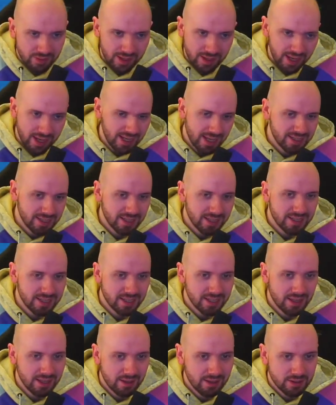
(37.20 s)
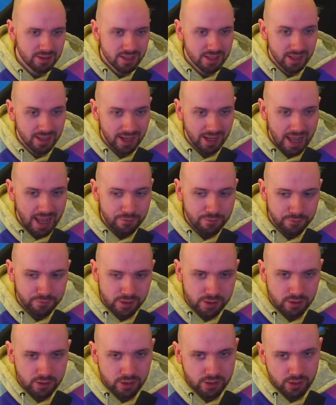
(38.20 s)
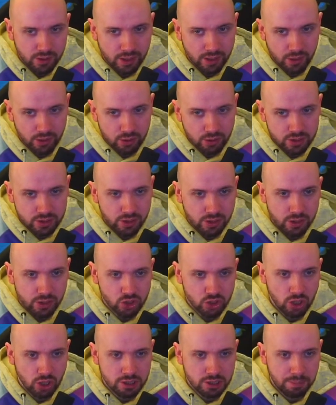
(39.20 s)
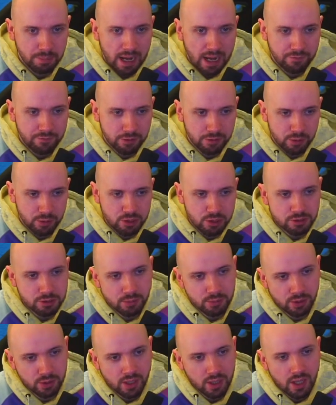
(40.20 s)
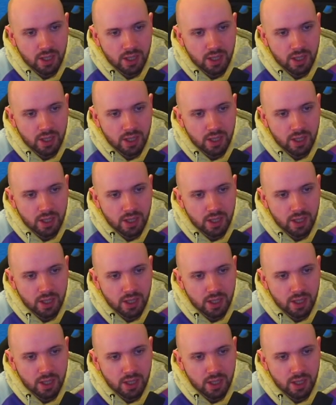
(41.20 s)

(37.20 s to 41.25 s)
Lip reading: hitting this to the left, it looks like you're trying to play for the boost, but